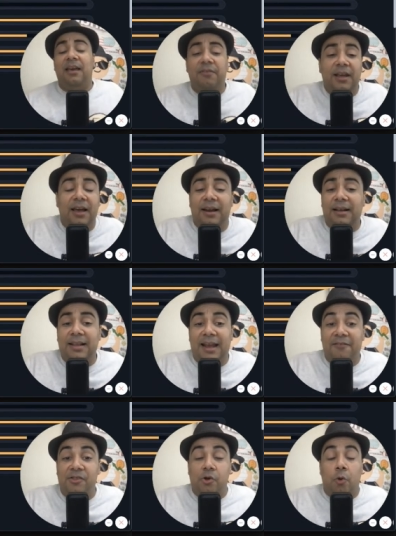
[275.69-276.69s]
every character
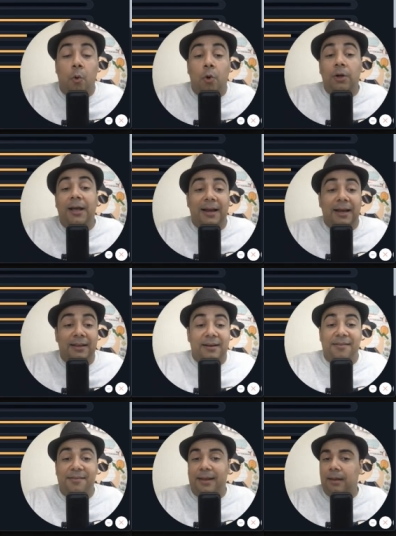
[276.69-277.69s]
has their own
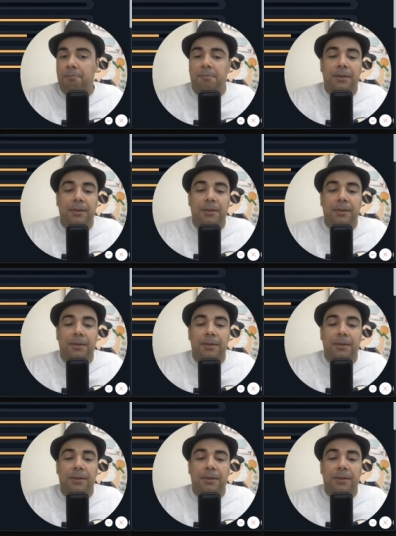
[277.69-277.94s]
characteristic.